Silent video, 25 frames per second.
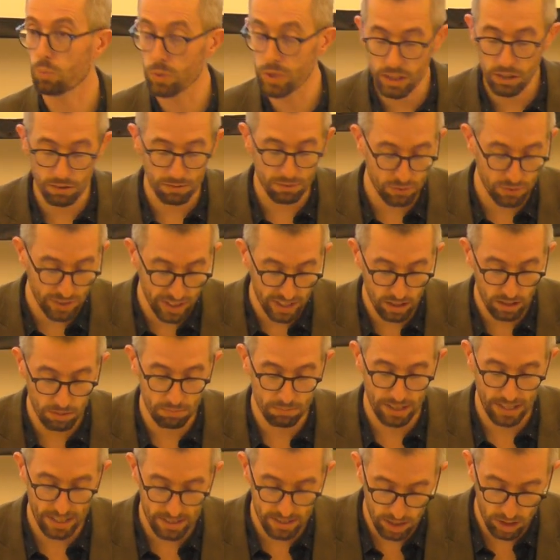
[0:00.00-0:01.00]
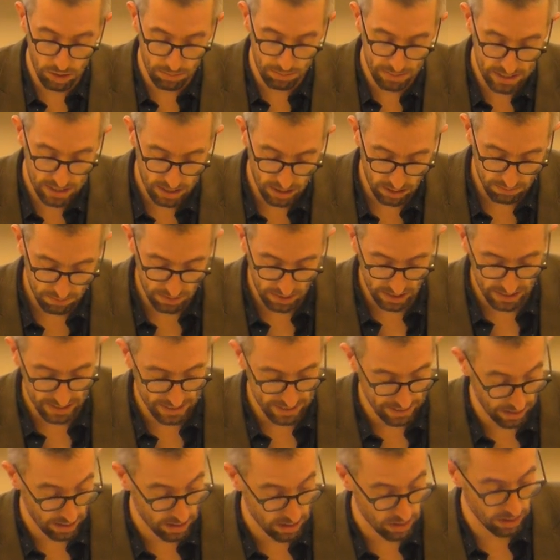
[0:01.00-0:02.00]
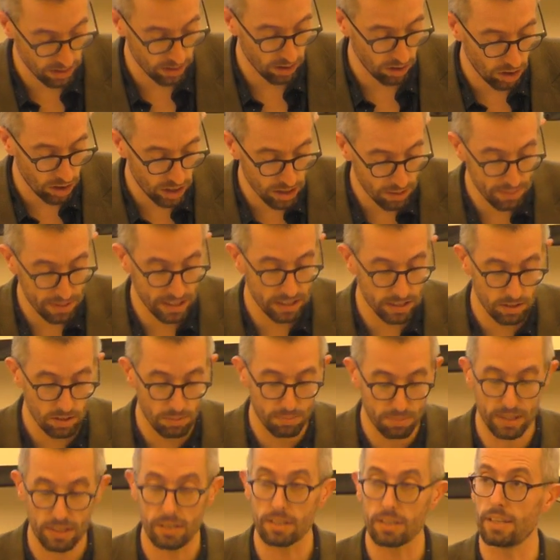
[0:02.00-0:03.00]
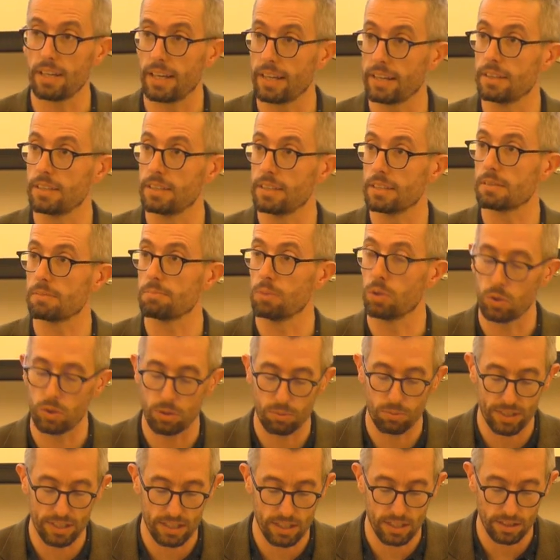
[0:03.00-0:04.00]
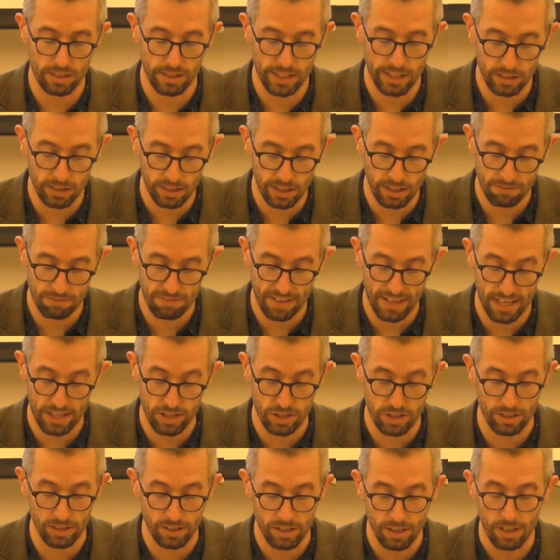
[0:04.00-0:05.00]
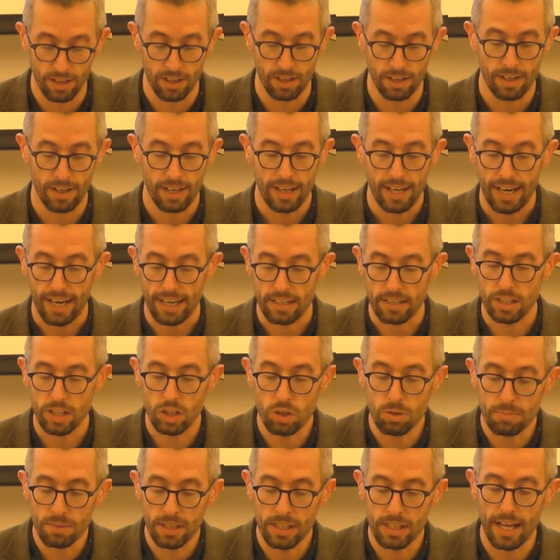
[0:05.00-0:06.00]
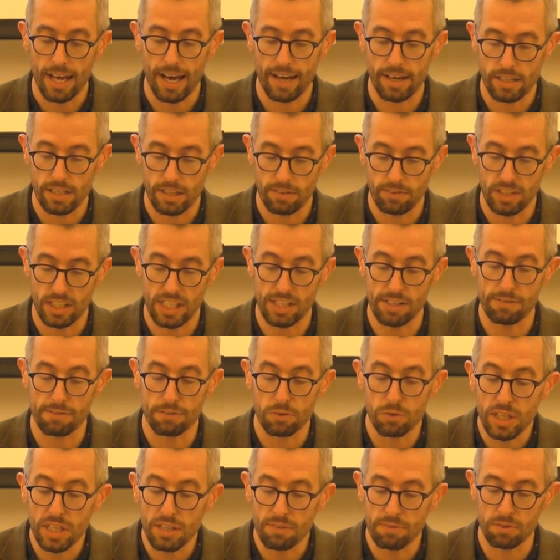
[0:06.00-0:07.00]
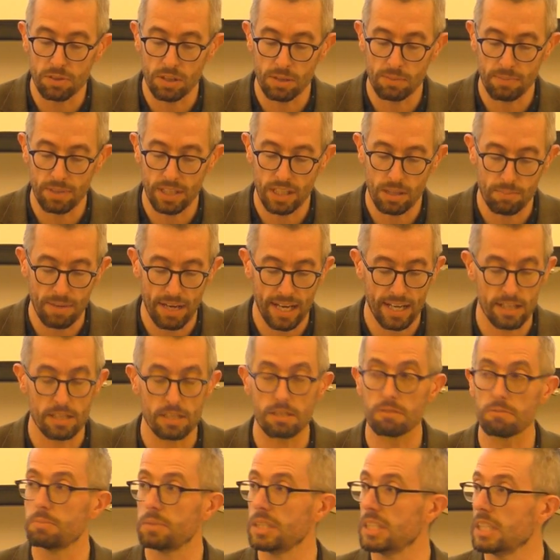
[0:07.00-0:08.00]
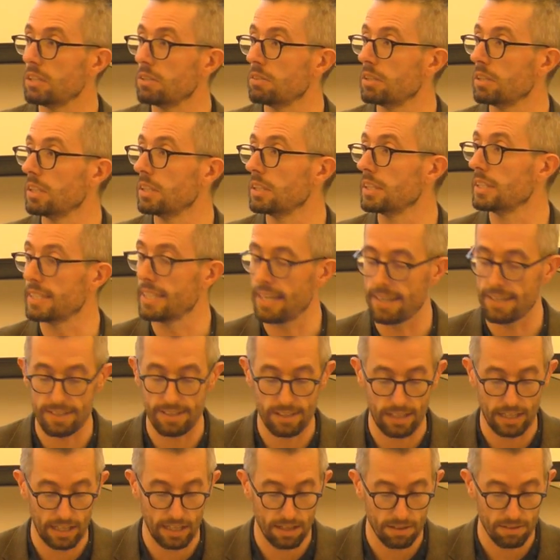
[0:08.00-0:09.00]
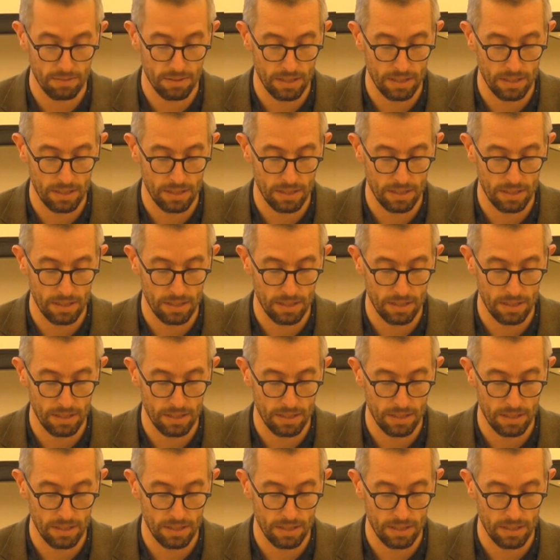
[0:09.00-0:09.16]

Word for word: real freedom as human self-realization ought to be interpreted in this more Aristotelian fashion as human activity free from the demands of material necessity.